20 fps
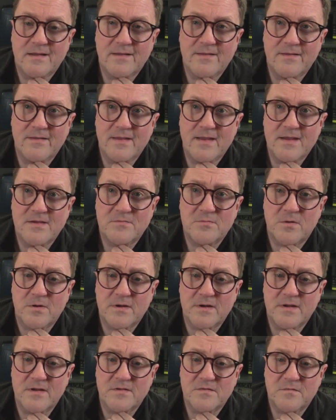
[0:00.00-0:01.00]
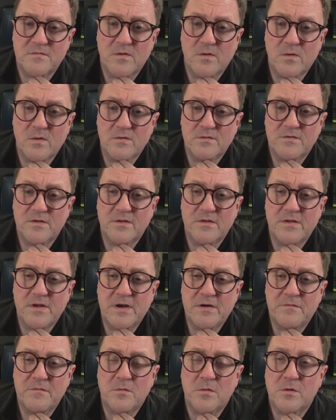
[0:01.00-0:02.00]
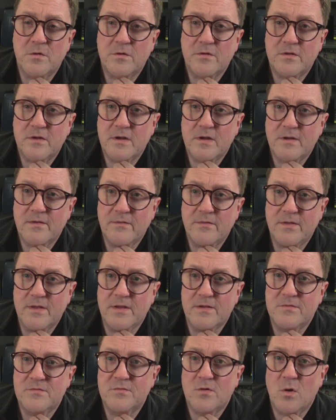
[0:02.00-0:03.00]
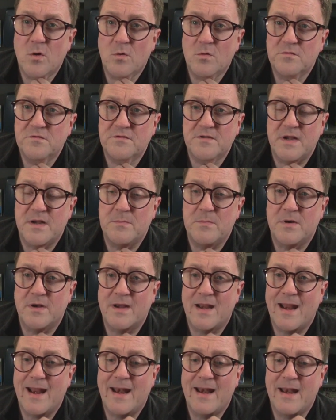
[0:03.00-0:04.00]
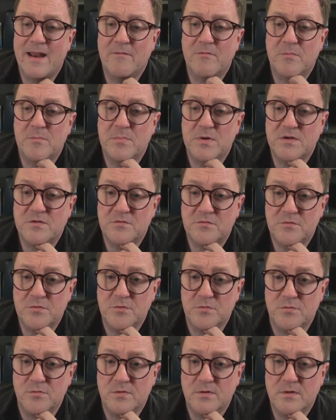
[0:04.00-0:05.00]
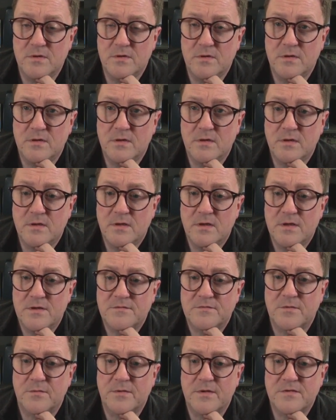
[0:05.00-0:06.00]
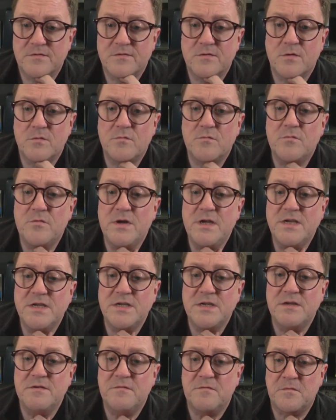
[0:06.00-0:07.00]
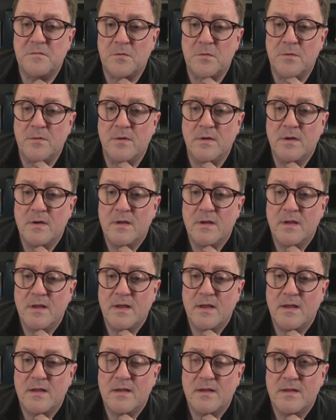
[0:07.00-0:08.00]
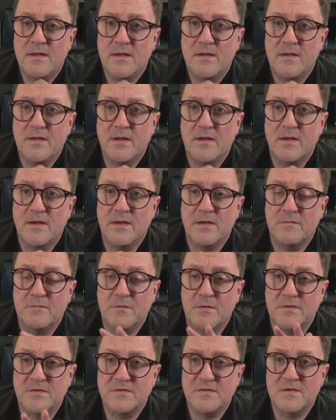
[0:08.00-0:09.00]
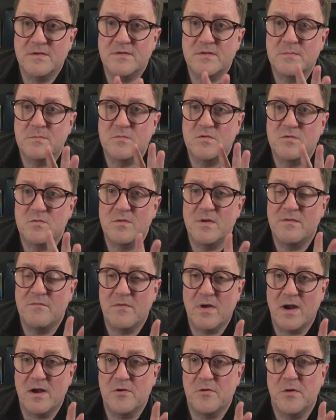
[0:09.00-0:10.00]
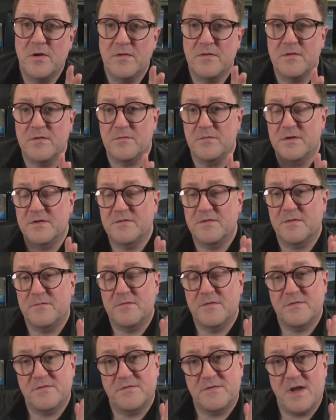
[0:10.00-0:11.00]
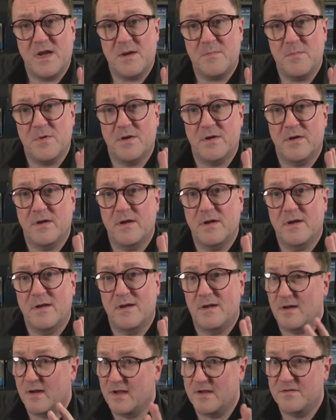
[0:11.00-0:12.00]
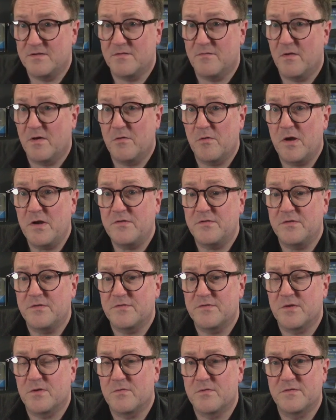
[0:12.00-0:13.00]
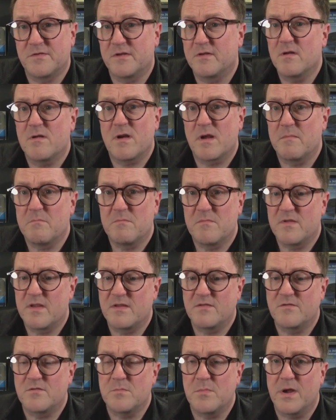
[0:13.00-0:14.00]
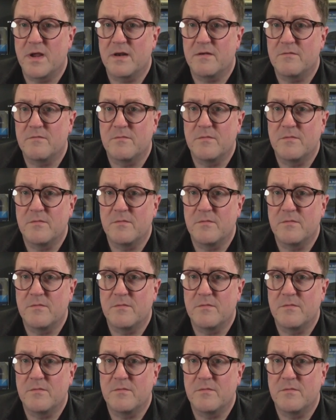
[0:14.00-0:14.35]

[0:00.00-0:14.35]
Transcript: this one is false, and therefore this whole statement can never be true. So there's no reason for the system to evaluate the rest of the statement. Lazy evaluation. So we say, okay, that's too bad.